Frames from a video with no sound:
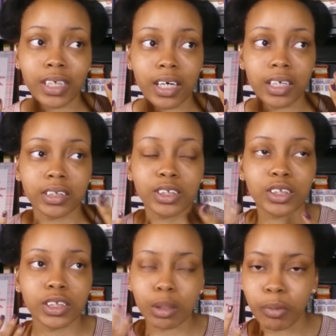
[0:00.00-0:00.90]
And
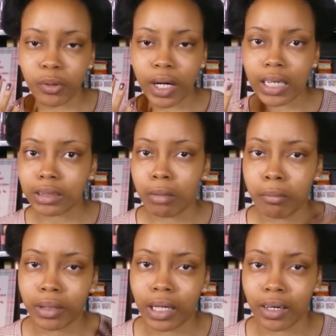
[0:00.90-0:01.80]
to some of you guys, it
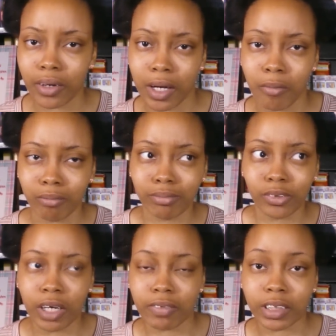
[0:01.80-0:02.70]
might be like, okay,
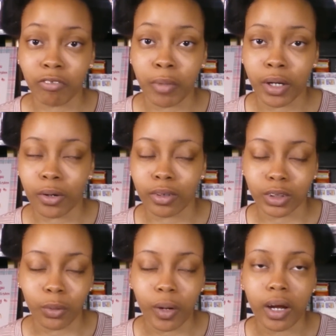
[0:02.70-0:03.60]
you gave yourself a manicure,
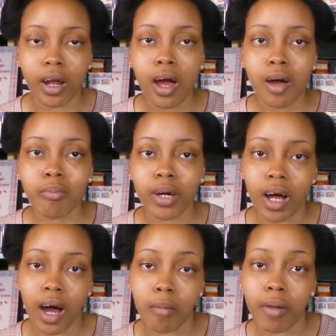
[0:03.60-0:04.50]
so what? But
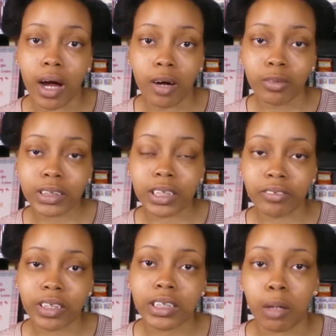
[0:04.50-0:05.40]
um, I was
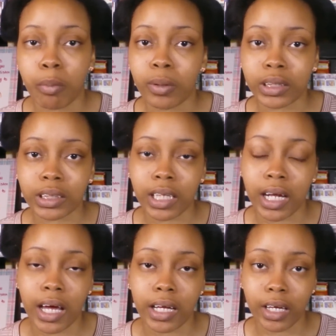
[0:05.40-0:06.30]
definitely the type of person that
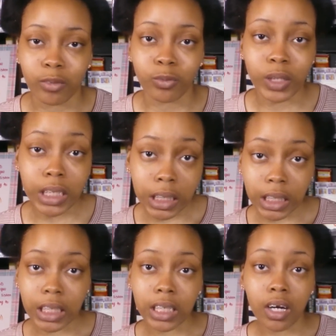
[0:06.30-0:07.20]
had a
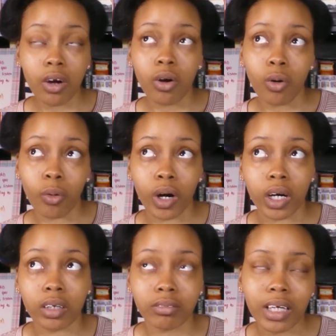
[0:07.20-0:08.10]
weekly
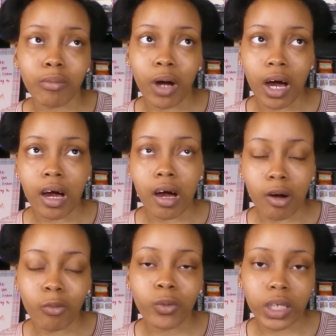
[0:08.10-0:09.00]
or, yeah,
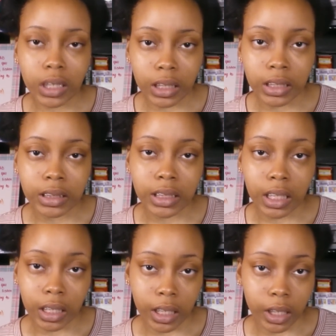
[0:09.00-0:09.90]
a weekly
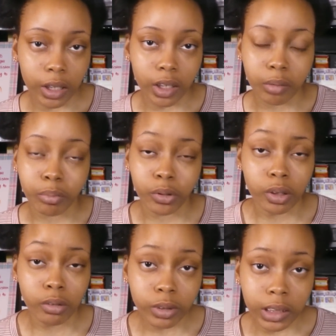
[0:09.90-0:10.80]
skincare and
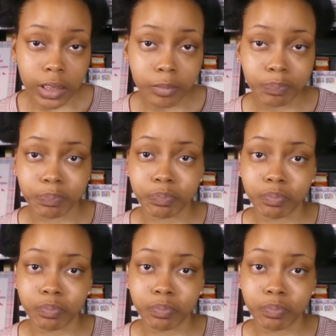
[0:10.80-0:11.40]
beauty routine.